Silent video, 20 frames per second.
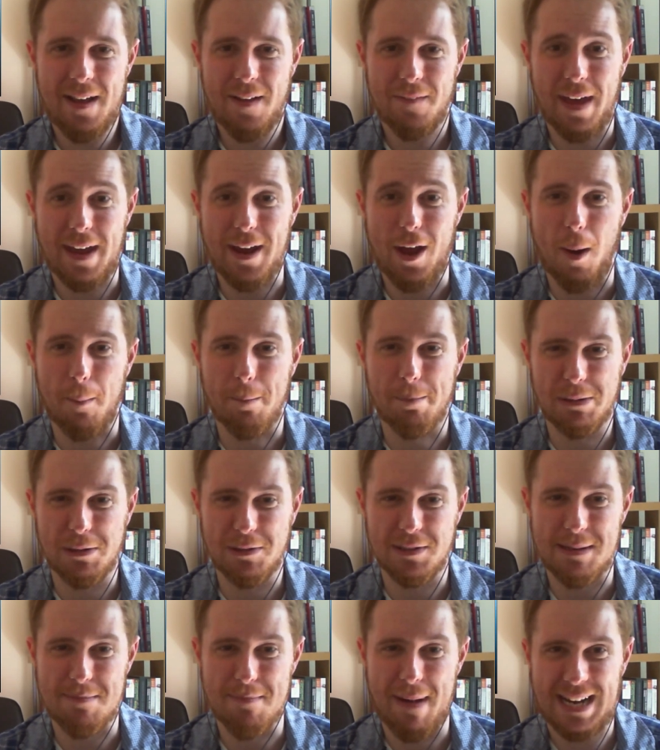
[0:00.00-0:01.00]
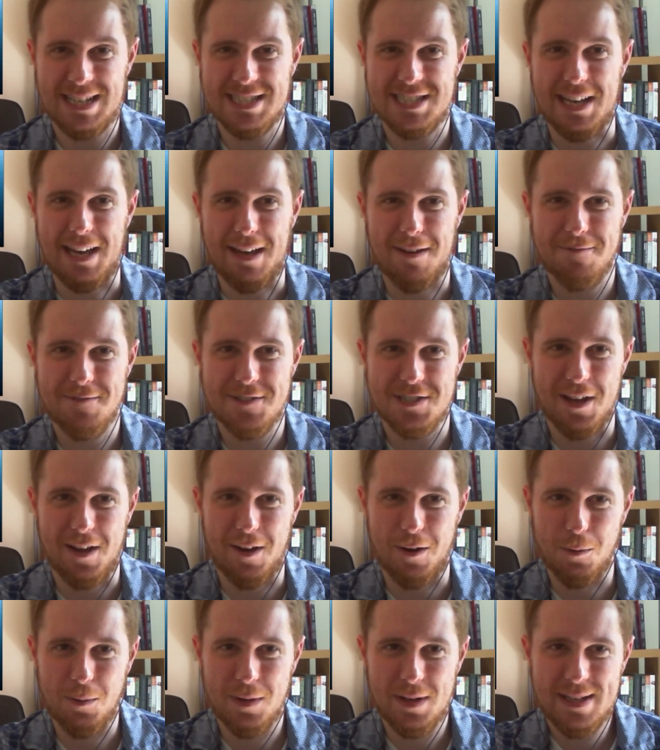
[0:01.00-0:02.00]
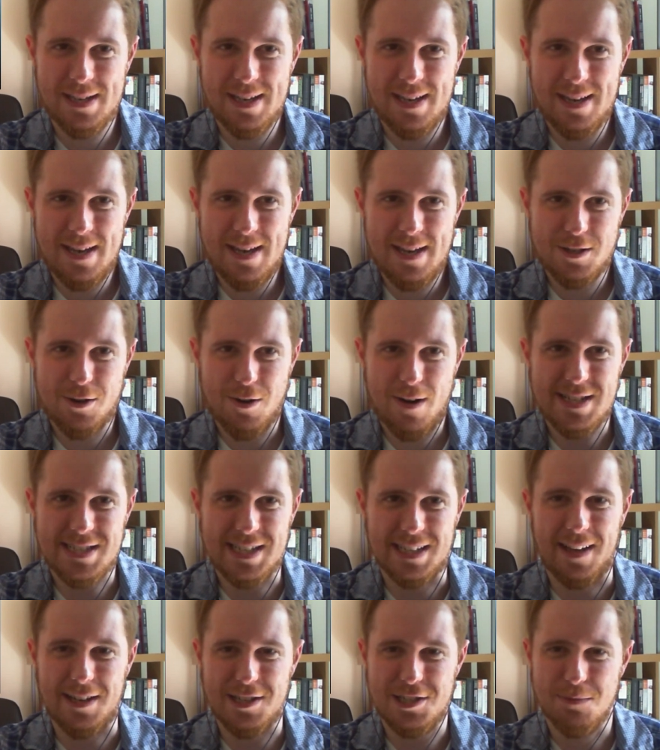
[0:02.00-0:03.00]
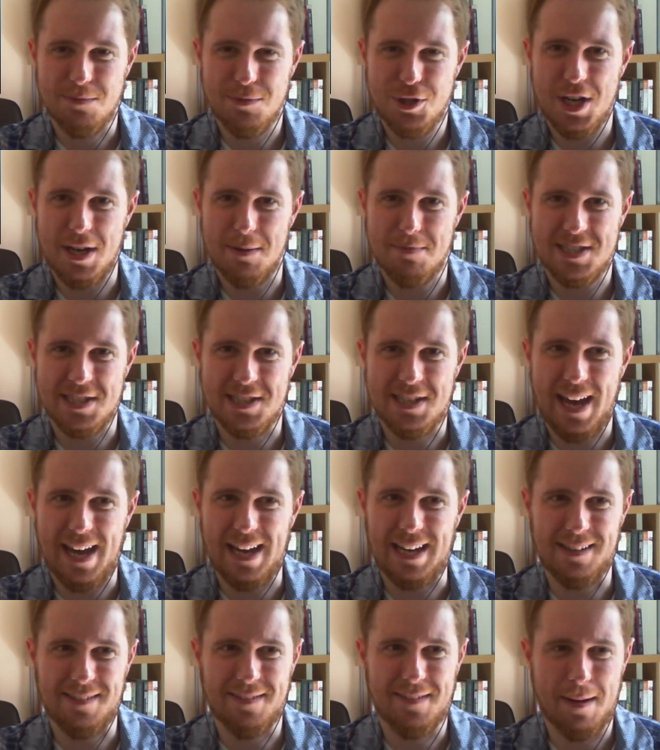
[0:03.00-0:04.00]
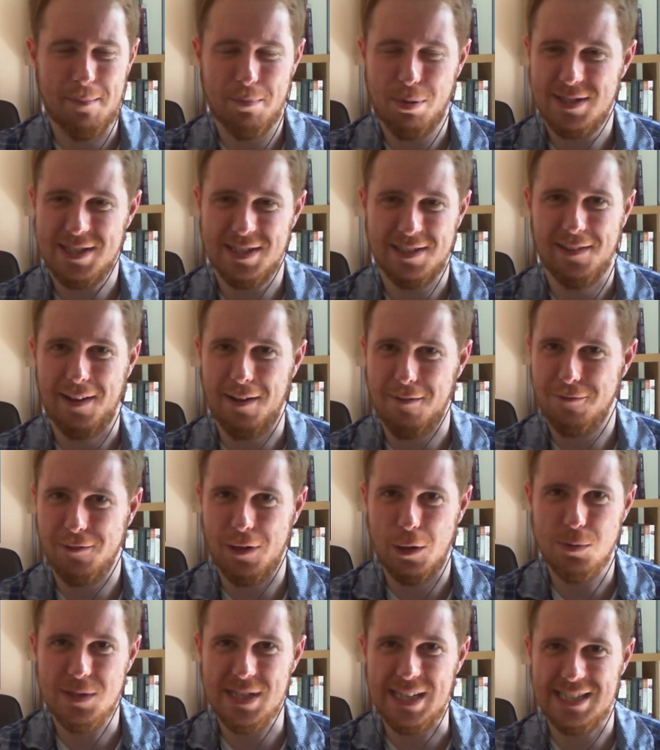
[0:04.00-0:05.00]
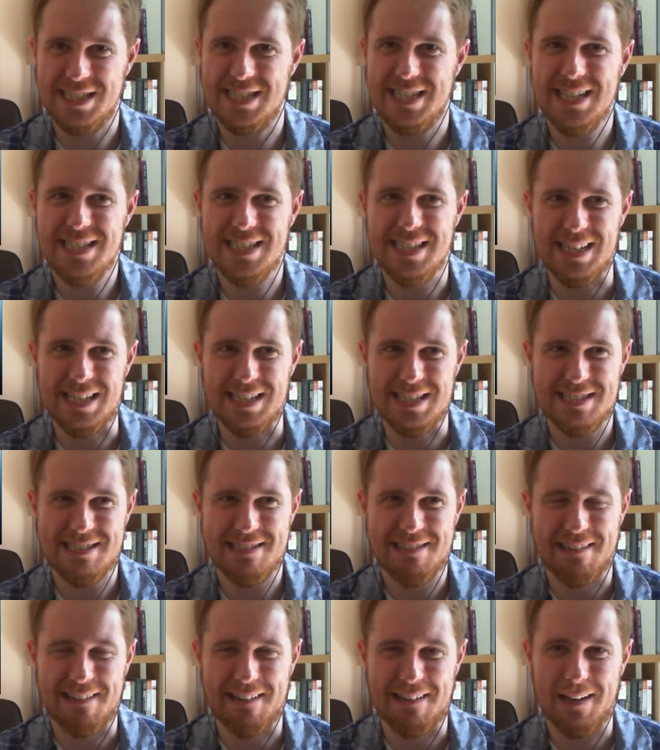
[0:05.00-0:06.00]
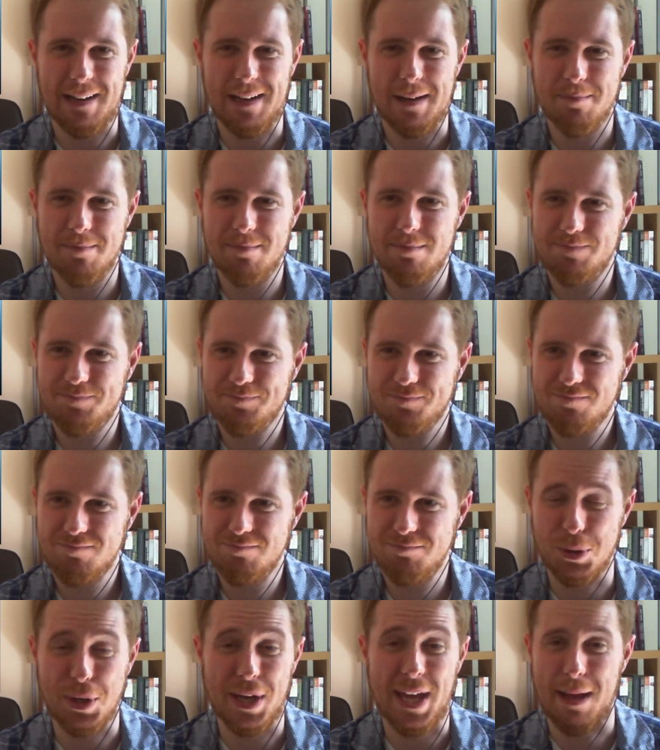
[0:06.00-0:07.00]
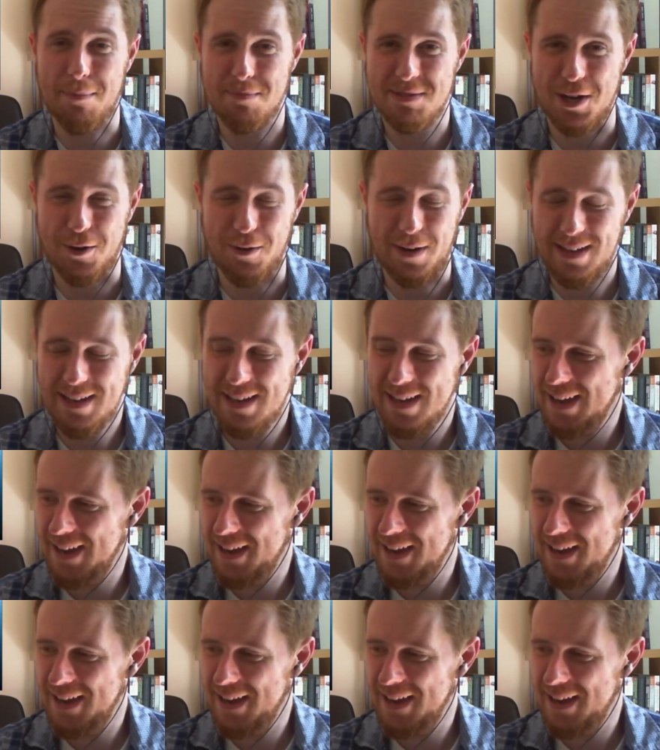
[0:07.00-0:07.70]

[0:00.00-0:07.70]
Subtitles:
They are bloody massive. So crazy. Like some ships today, they're practically like floating cities. But yeah, sorry.